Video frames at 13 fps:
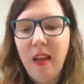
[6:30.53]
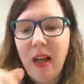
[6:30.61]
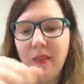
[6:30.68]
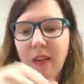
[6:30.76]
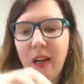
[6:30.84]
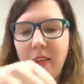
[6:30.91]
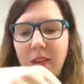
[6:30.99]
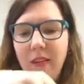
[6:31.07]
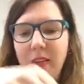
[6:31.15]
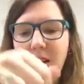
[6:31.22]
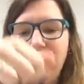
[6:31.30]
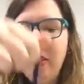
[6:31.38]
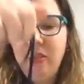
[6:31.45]
I've got this
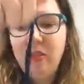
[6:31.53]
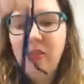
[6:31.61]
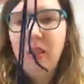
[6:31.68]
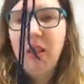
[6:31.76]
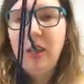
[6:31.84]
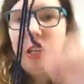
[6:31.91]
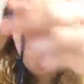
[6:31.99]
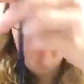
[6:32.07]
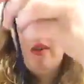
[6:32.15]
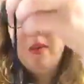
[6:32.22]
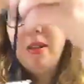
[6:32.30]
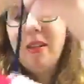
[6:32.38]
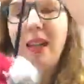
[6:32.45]
long string here. If I
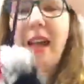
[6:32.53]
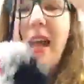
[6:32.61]
wanted to